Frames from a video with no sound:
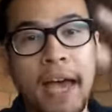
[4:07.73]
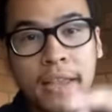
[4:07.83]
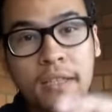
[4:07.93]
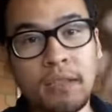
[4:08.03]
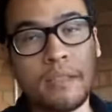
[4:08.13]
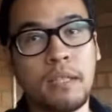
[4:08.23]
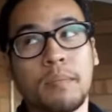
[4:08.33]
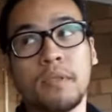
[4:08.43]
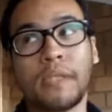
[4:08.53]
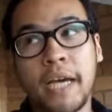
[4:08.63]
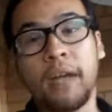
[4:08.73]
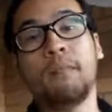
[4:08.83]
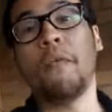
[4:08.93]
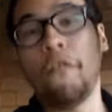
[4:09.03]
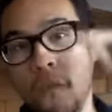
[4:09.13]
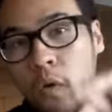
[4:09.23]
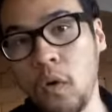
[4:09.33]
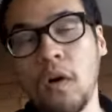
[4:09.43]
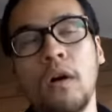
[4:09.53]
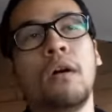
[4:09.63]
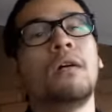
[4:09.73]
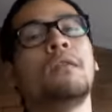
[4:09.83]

had the Double Down before,